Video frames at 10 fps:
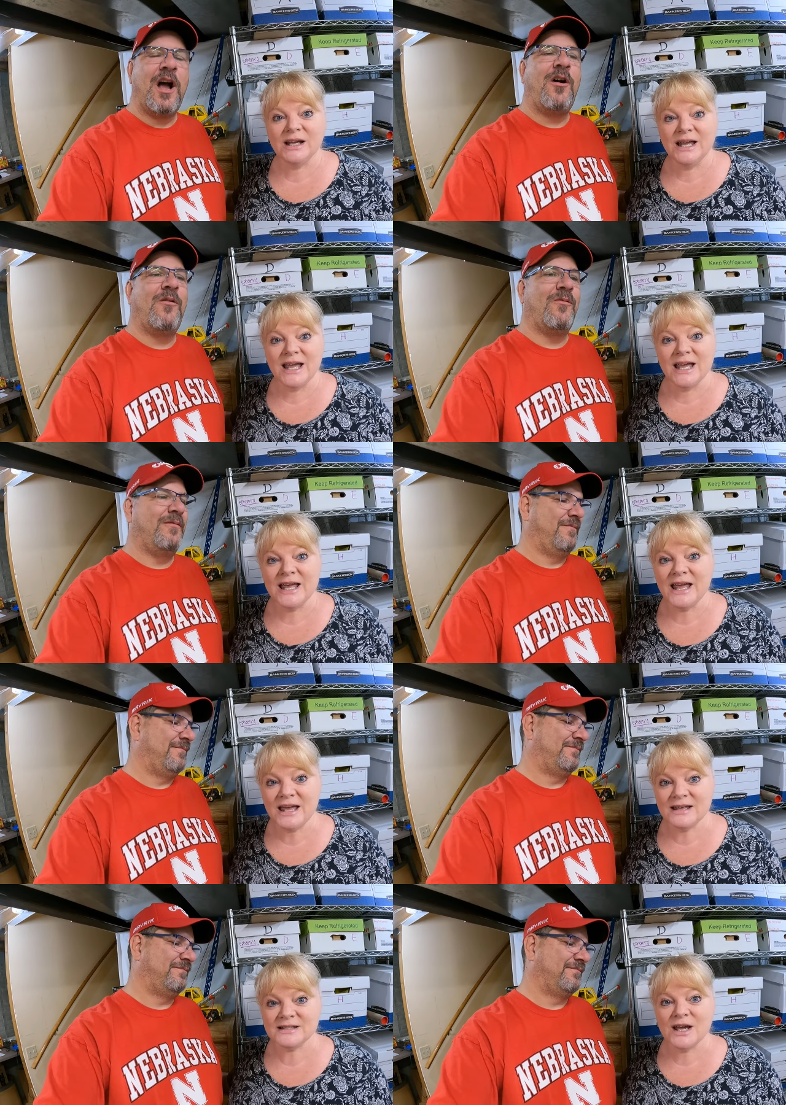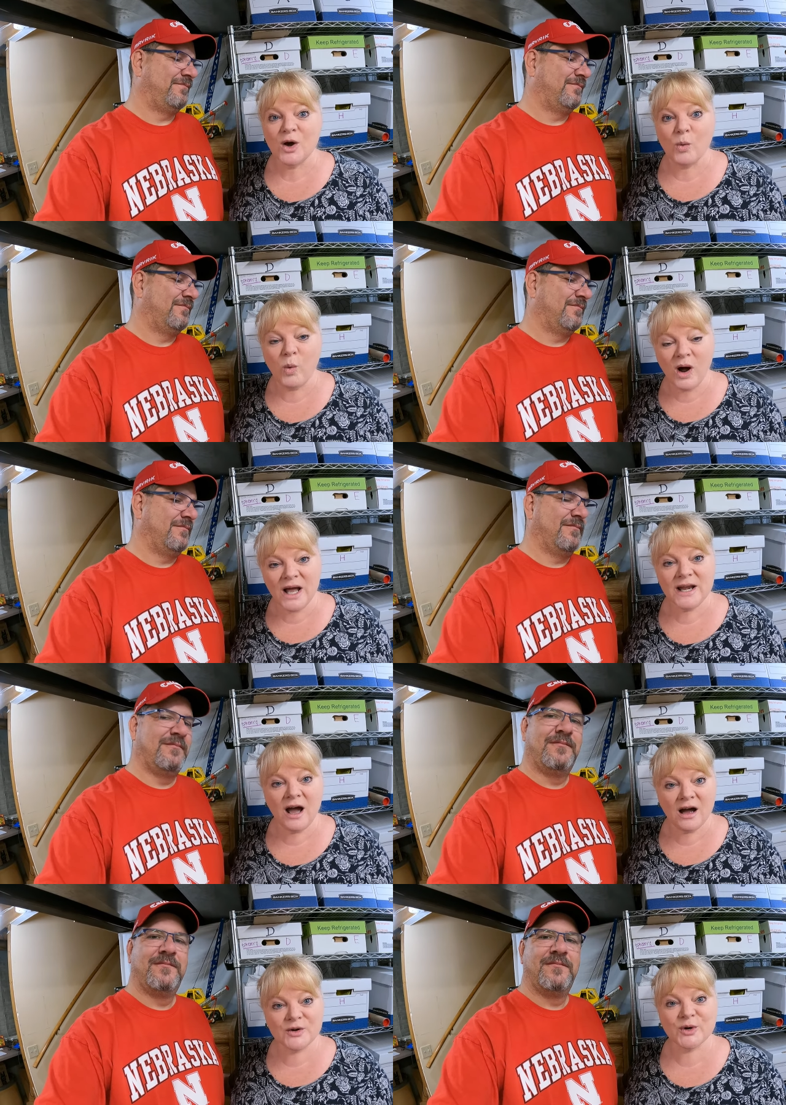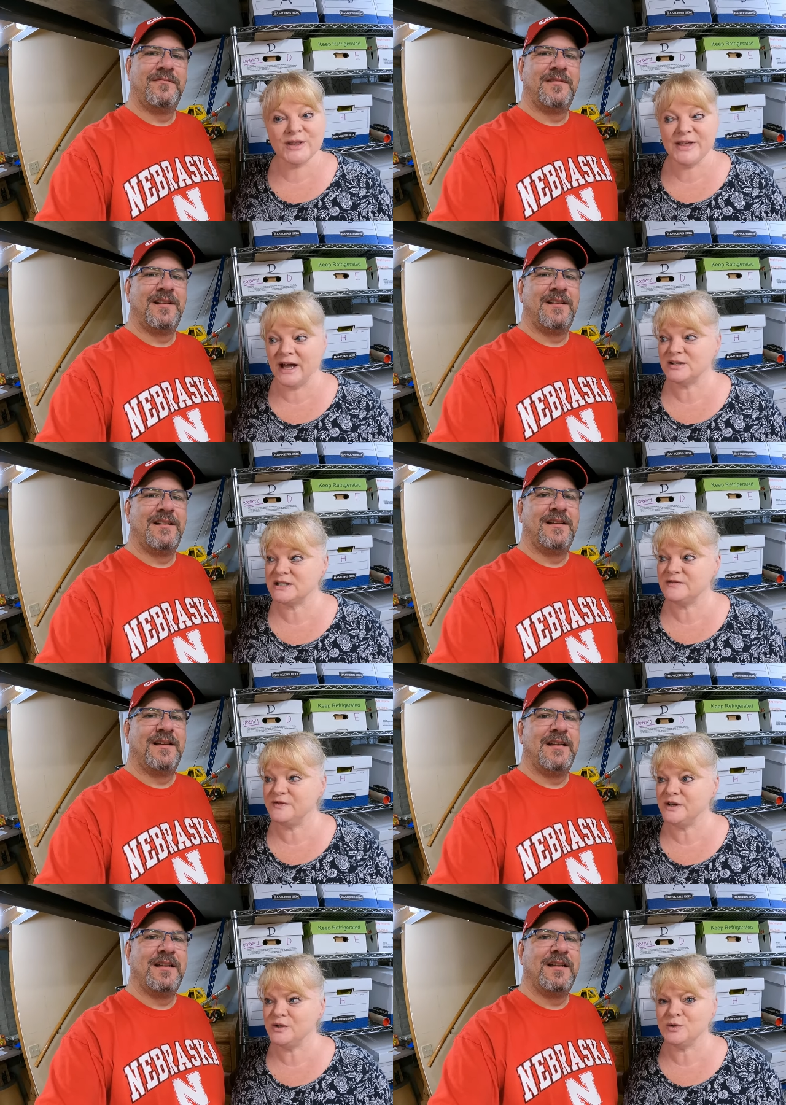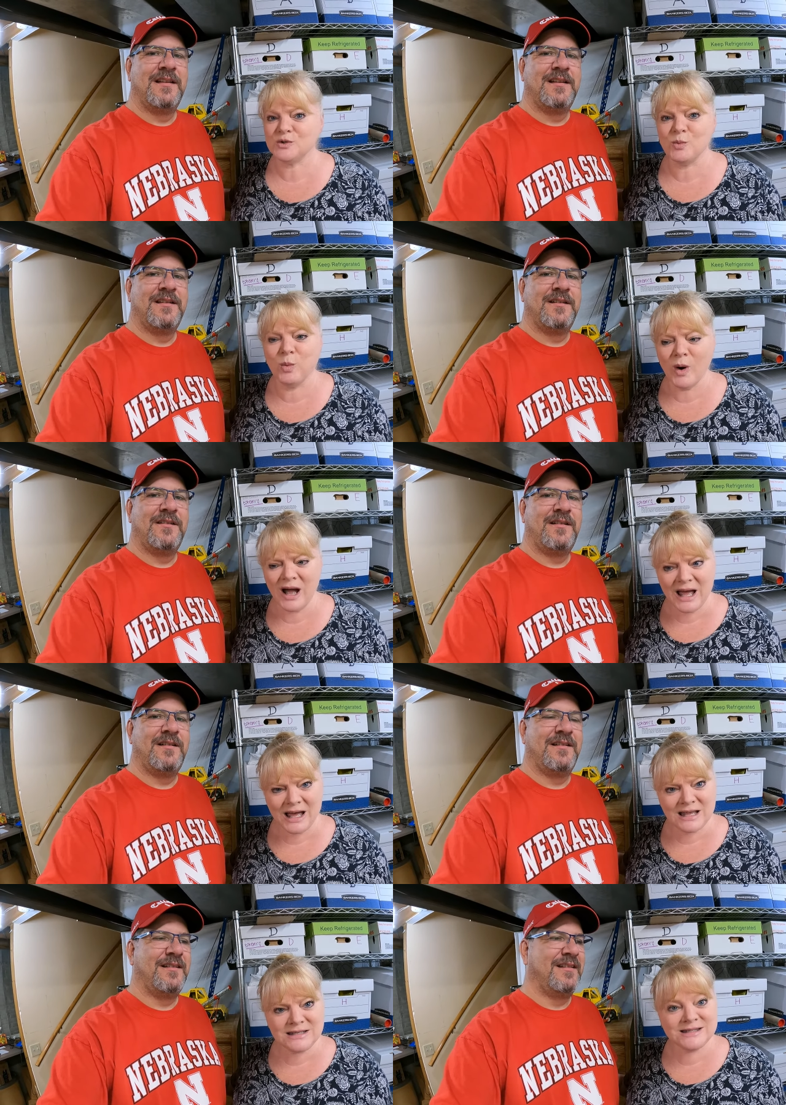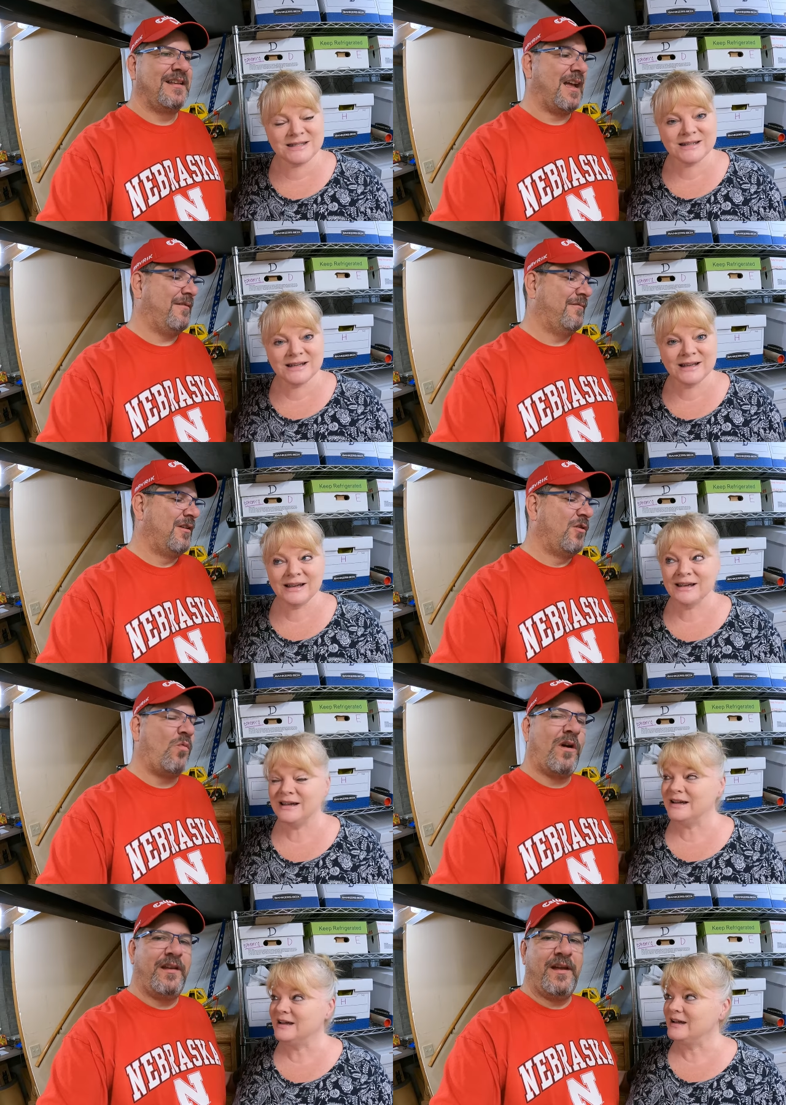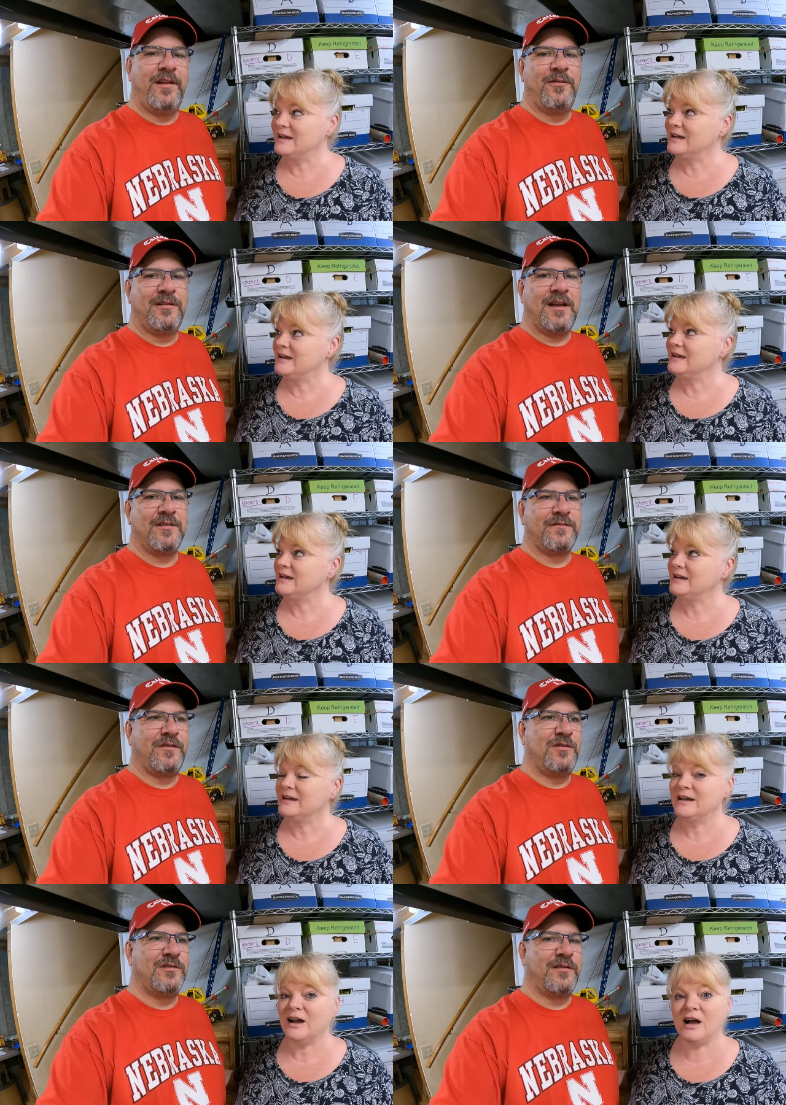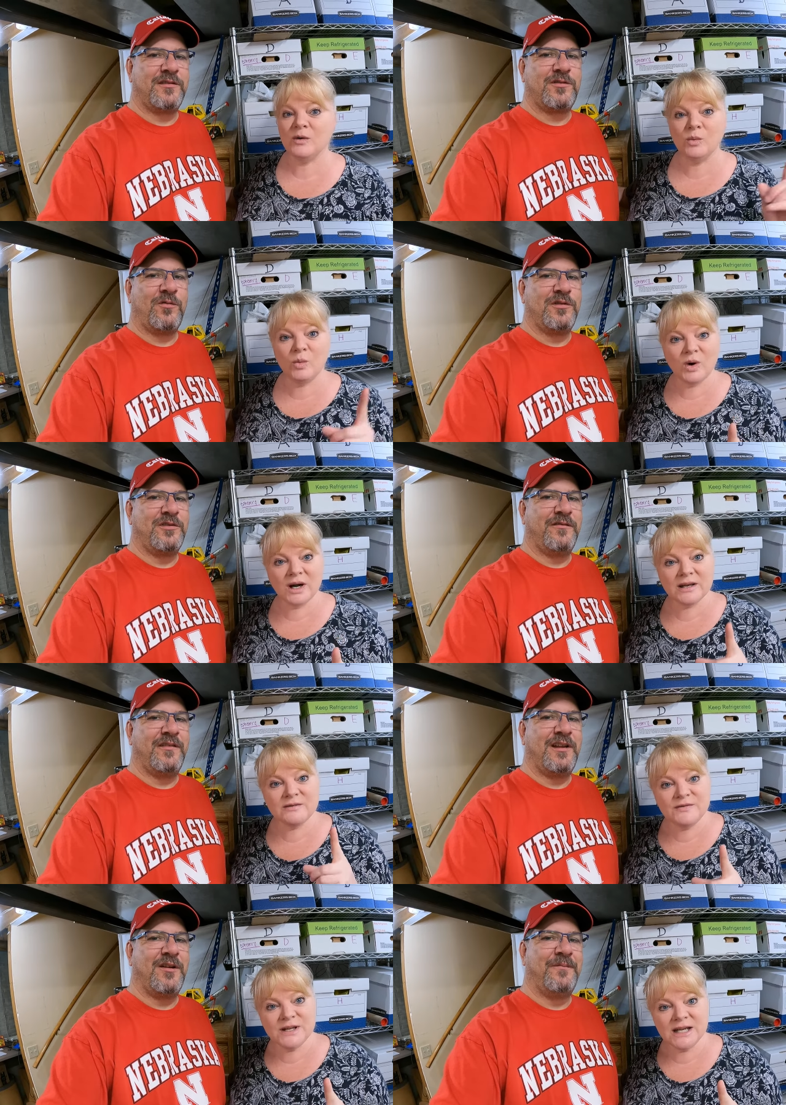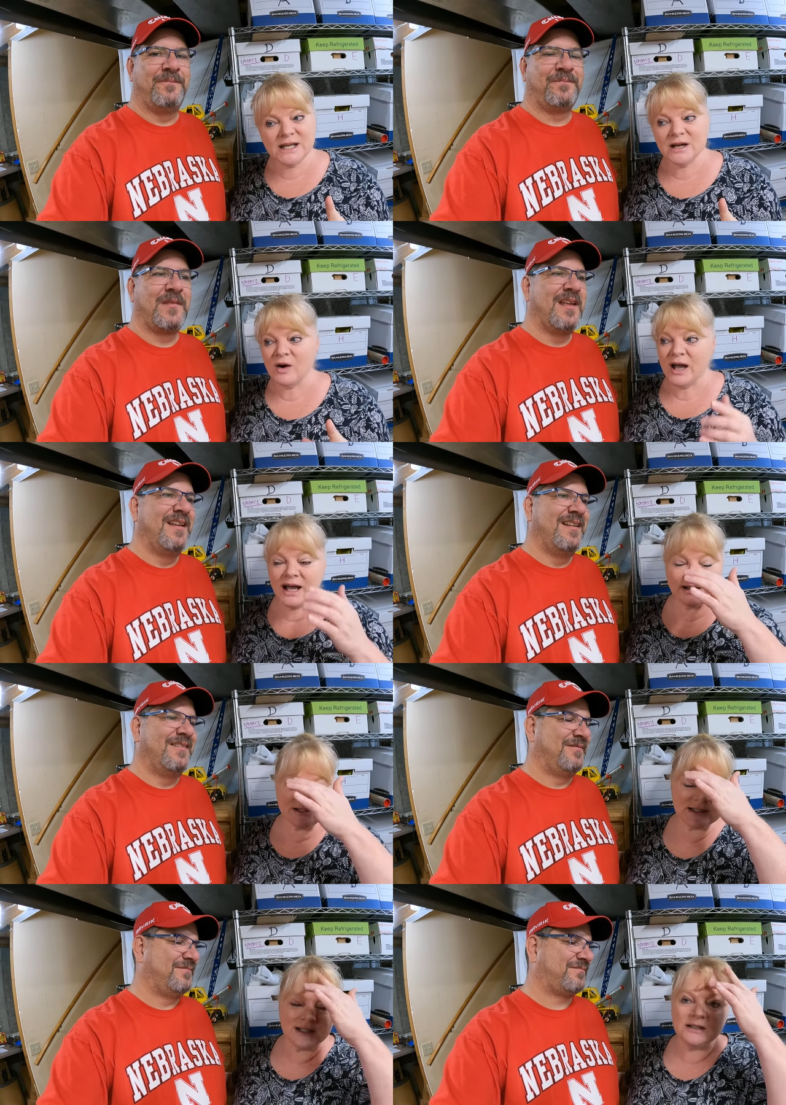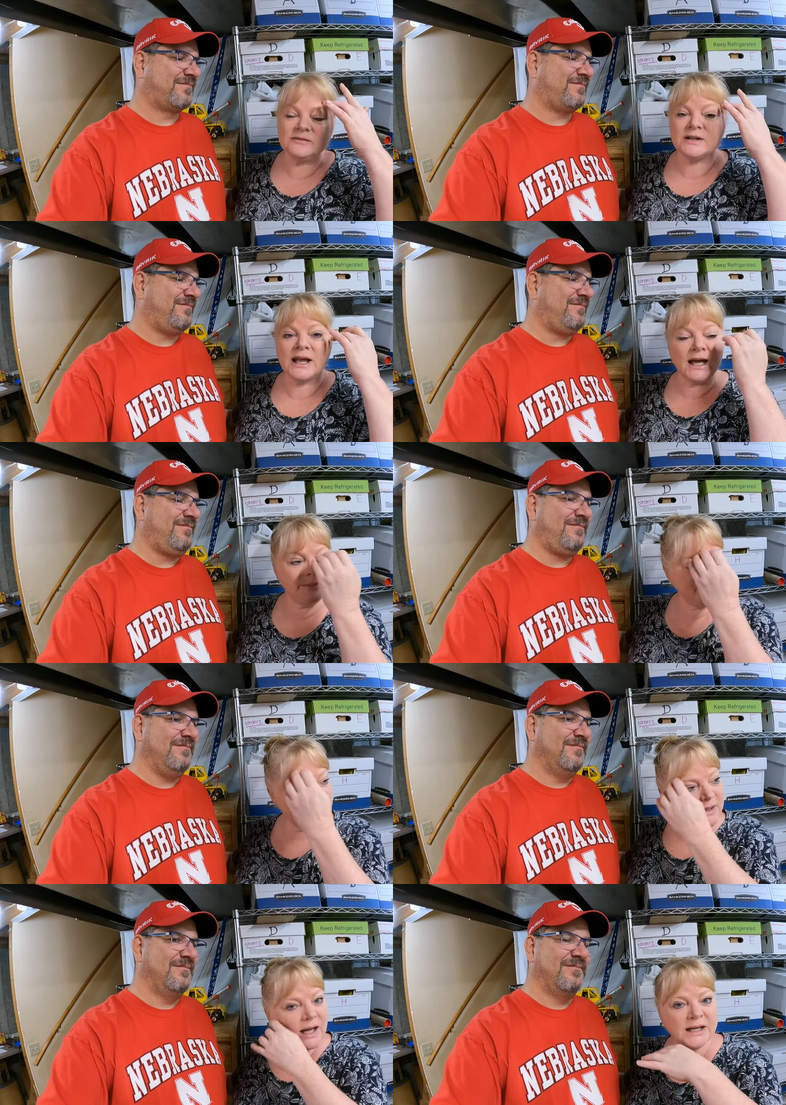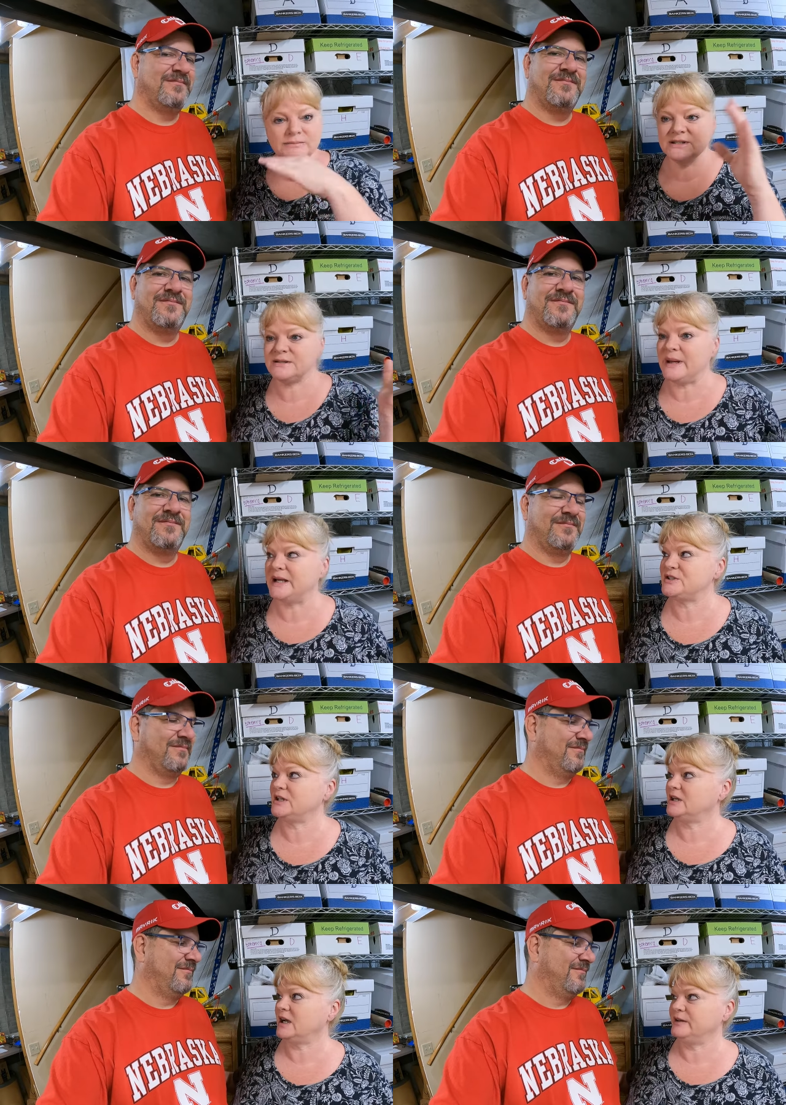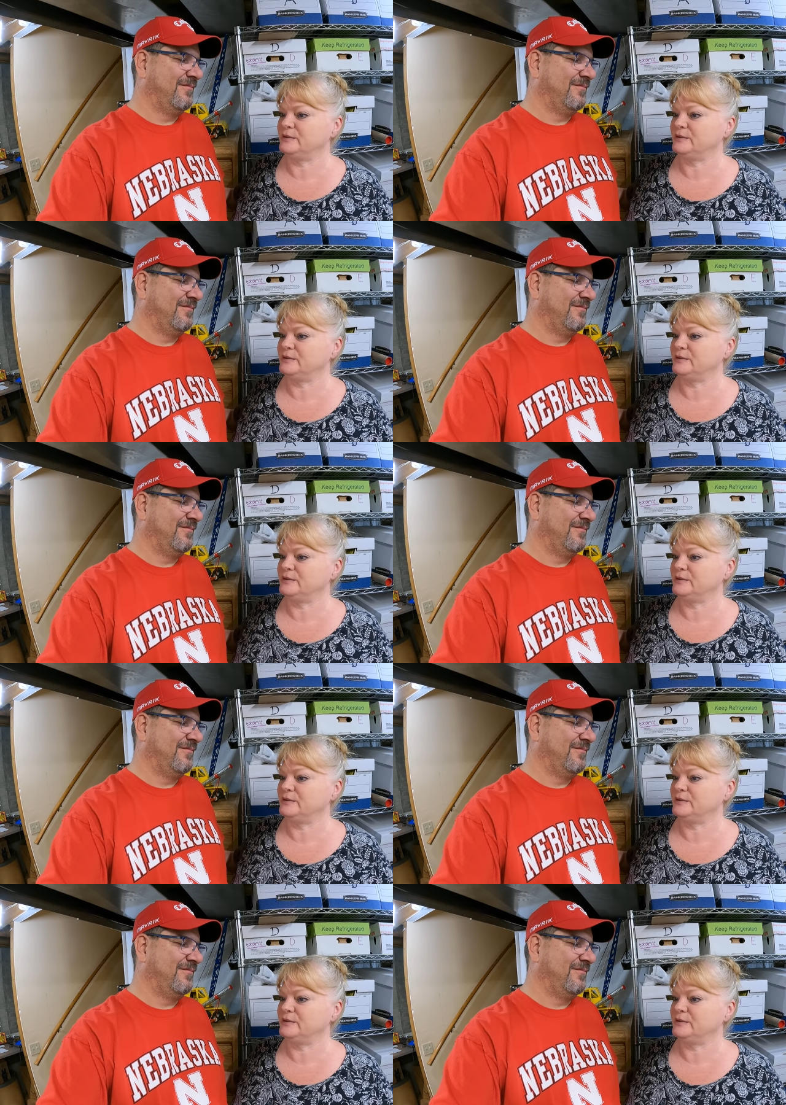Speaker 1: Oh. Hit 100,000 views. What?
Speaker 2: Yeah. 100,000 views on, on the storage unit video.
Speaker 1: video. How does that even happen? I it's magic. I